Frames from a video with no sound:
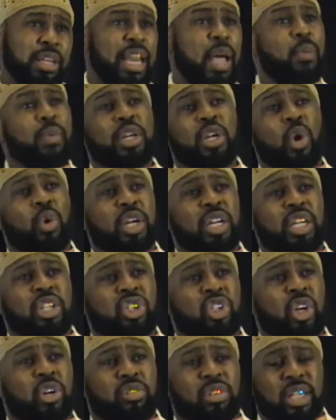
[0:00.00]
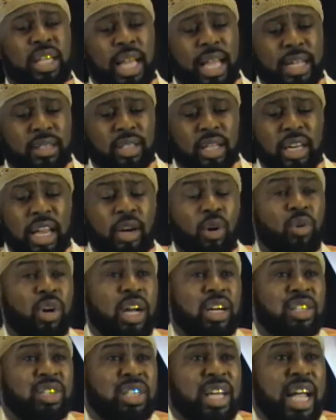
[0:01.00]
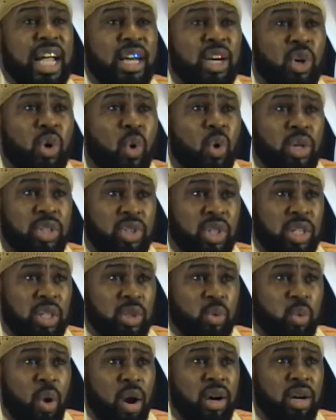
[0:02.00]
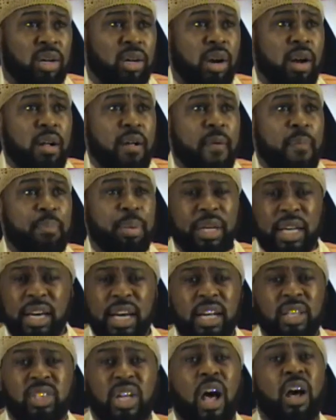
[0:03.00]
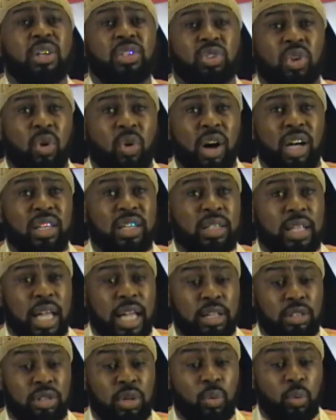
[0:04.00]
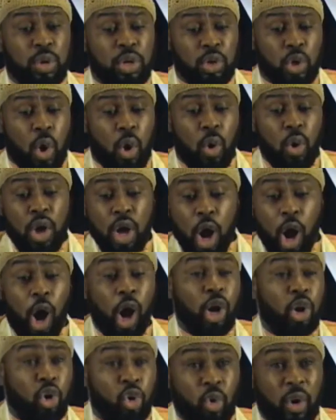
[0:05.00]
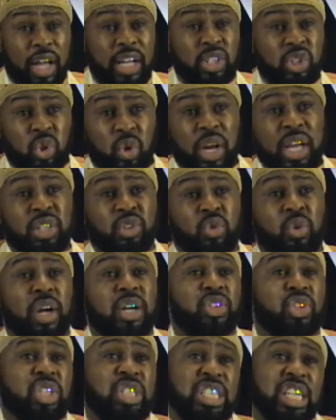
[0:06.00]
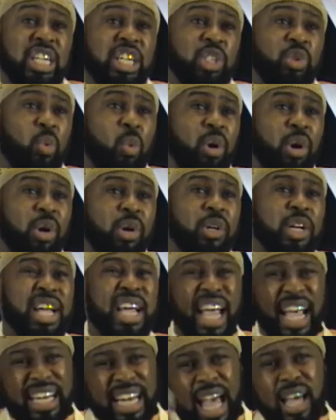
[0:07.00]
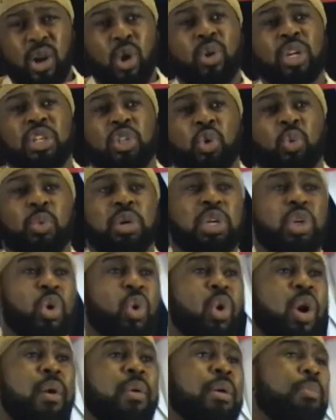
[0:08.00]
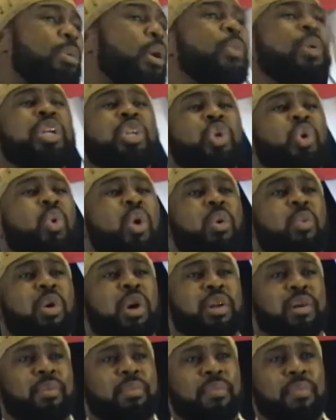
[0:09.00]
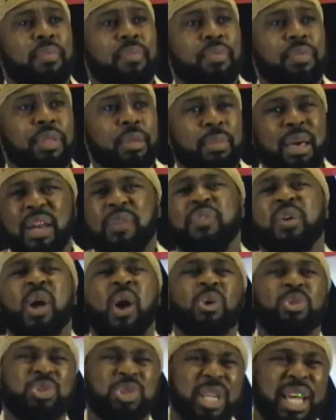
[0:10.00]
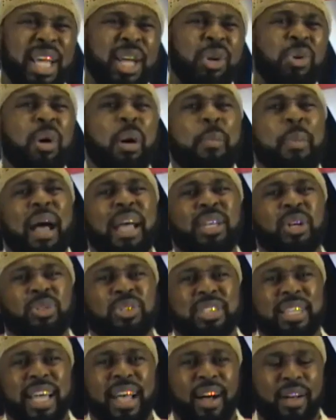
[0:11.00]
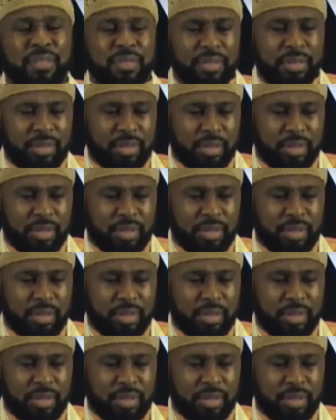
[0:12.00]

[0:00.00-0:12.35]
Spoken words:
Now, we know that there's certain things that they don't understand according to this word. But then there's also other things that we know are great transgressions in this word. And not only do we do it, but we do it with them. Man, if you're going to sin, do it by yourself.